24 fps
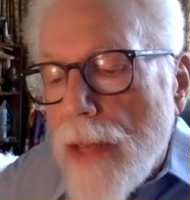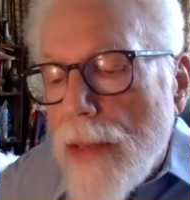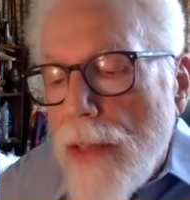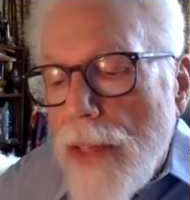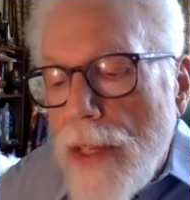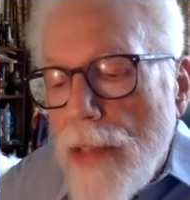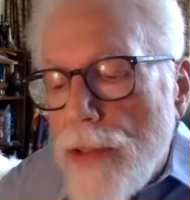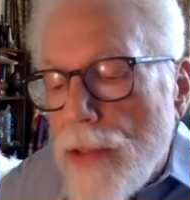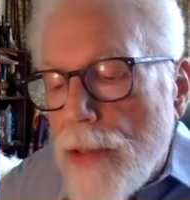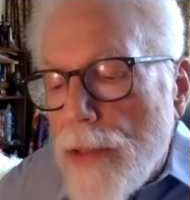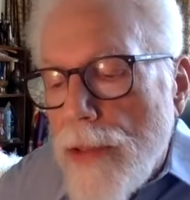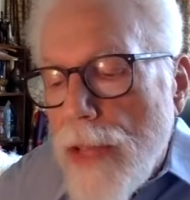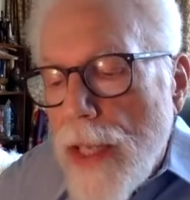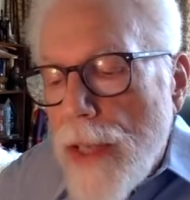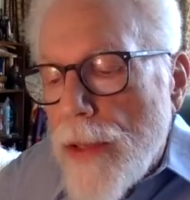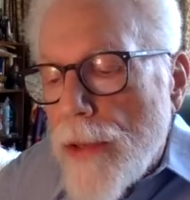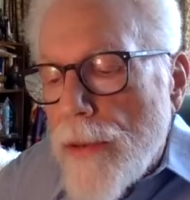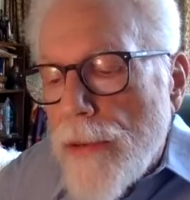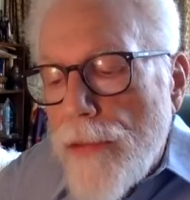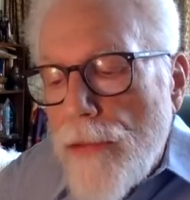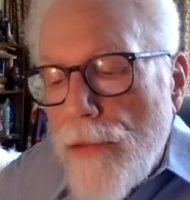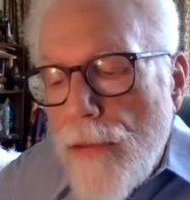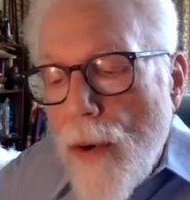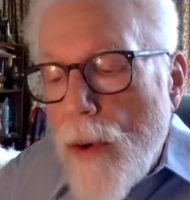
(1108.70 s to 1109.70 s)
These are
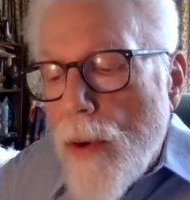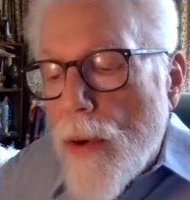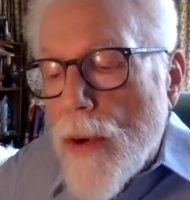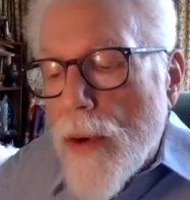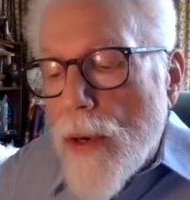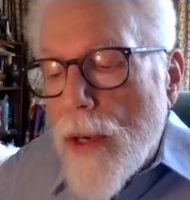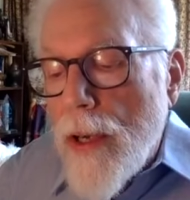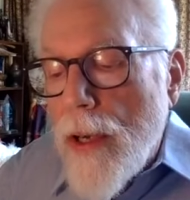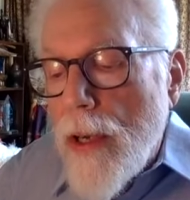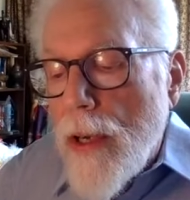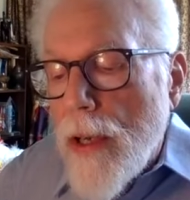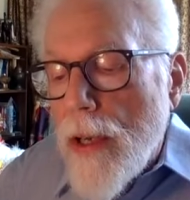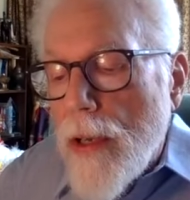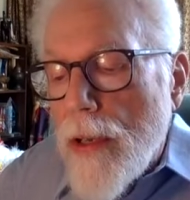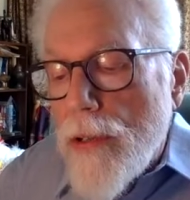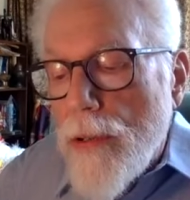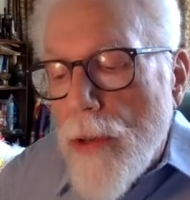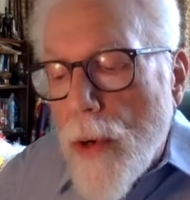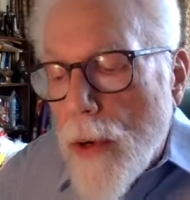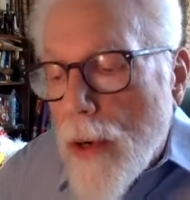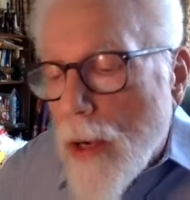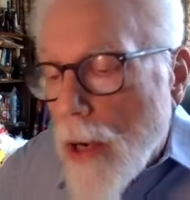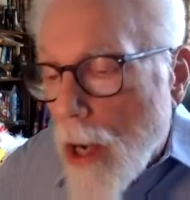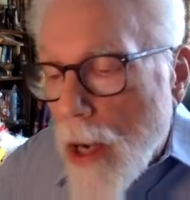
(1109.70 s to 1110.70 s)
neither four,
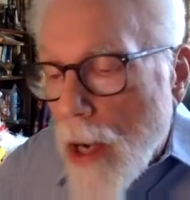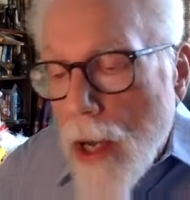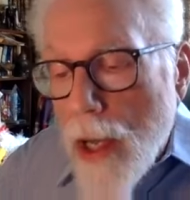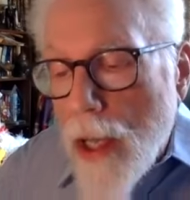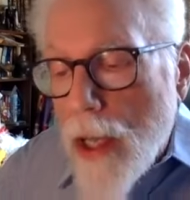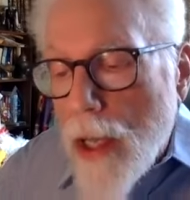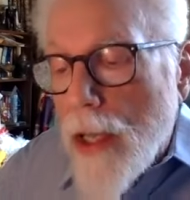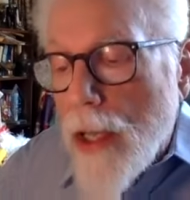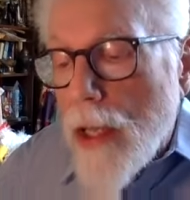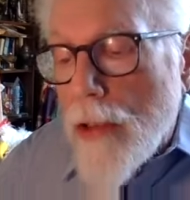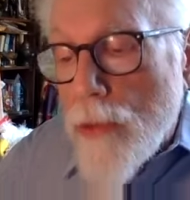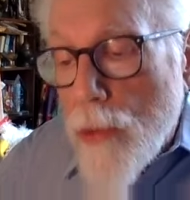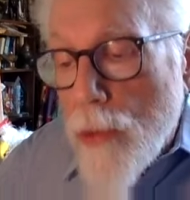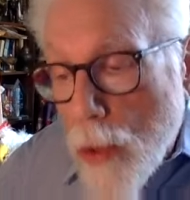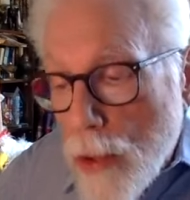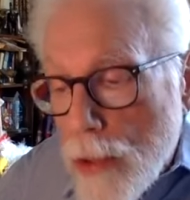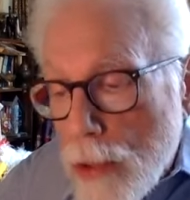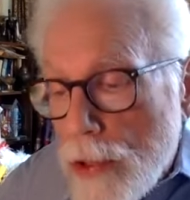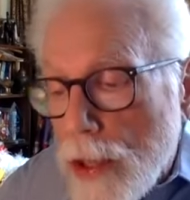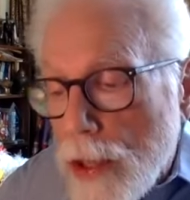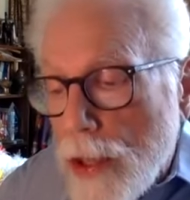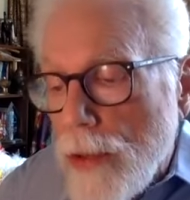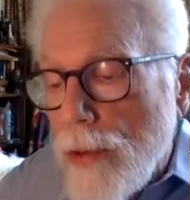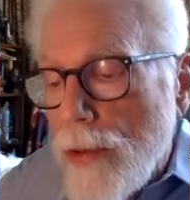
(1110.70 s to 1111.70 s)
nor all,
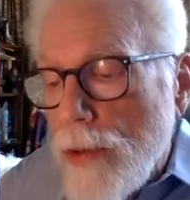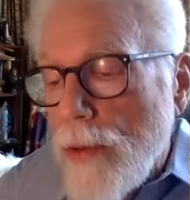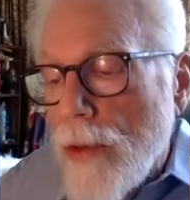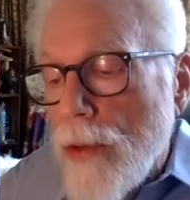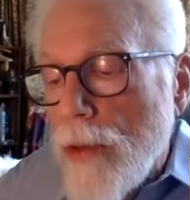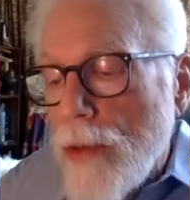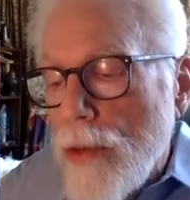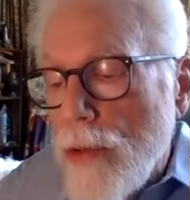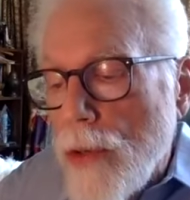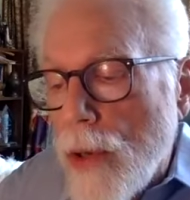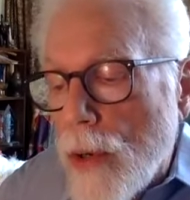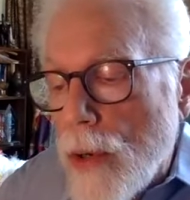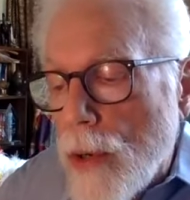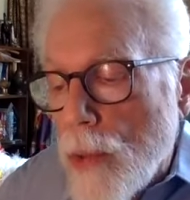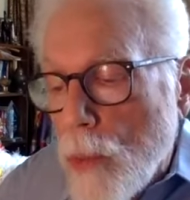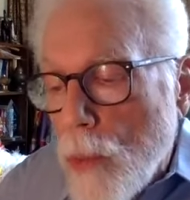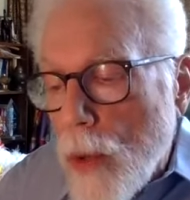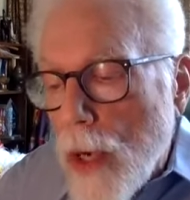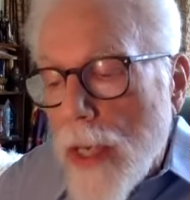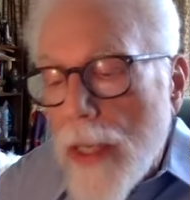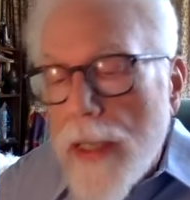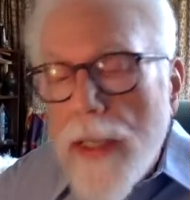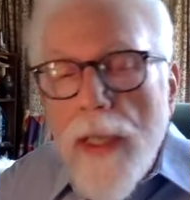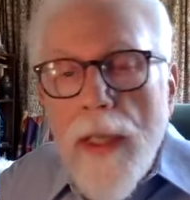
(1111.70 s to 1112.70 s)
nor two, nor
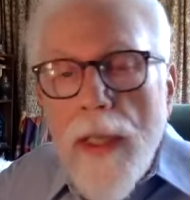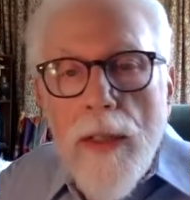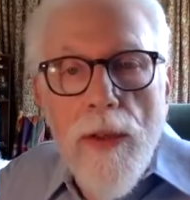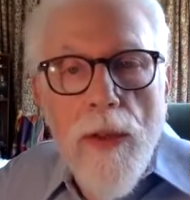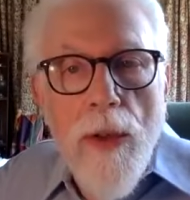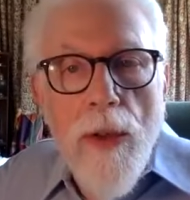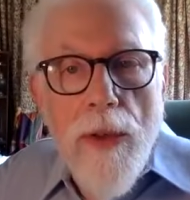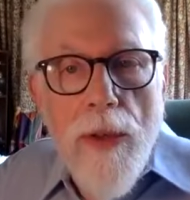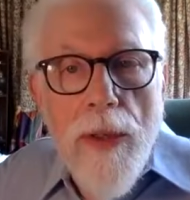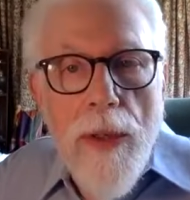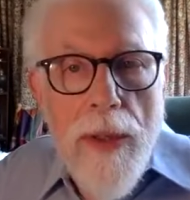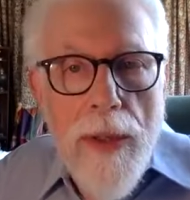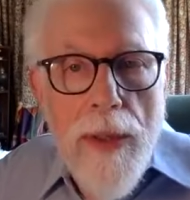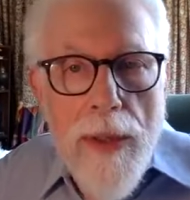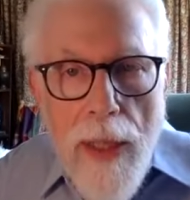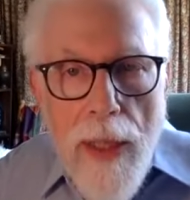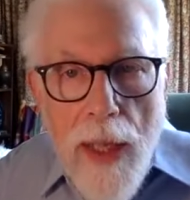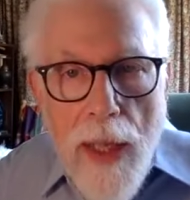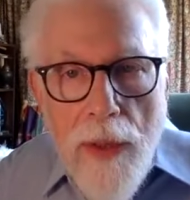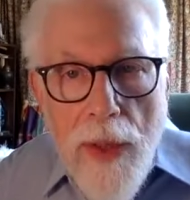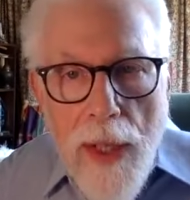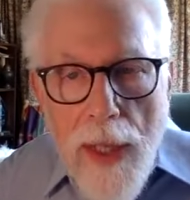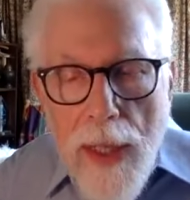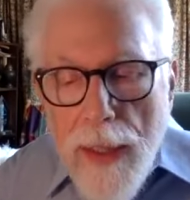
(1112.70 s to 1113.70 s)
one, nor
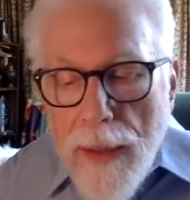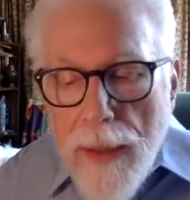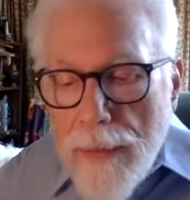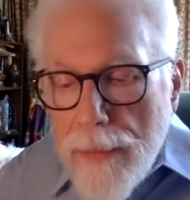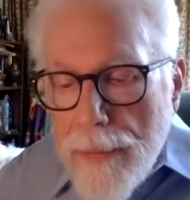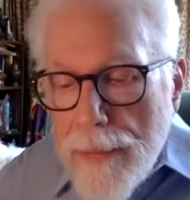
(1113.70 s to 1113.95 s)
nothing.